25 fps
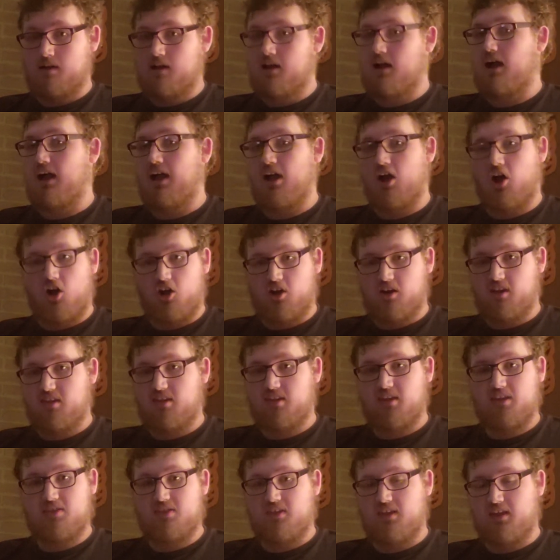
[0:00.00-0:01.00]
I
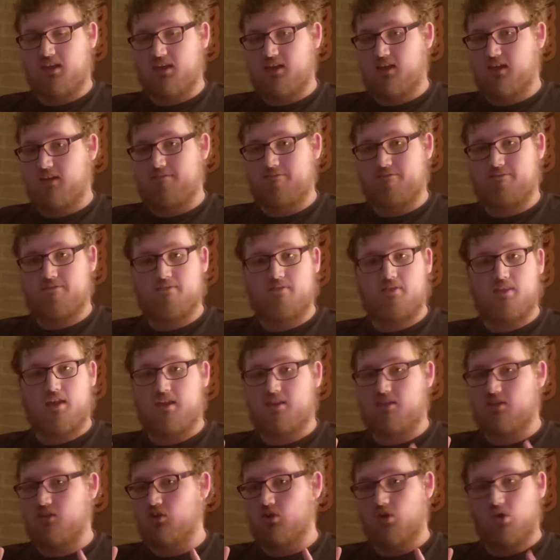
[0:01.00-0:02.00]
honestly think if
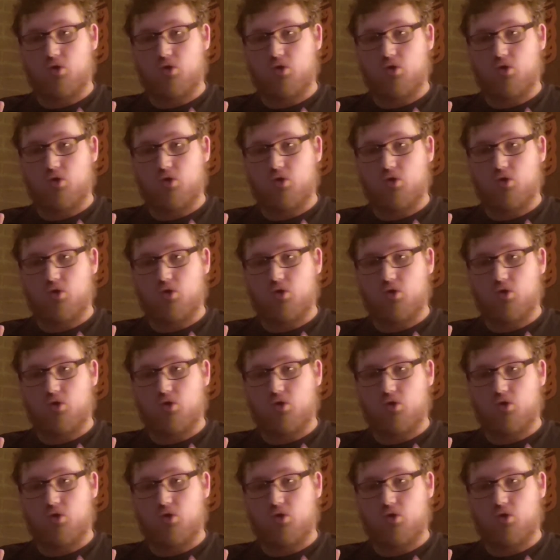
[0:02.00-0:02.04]
that's the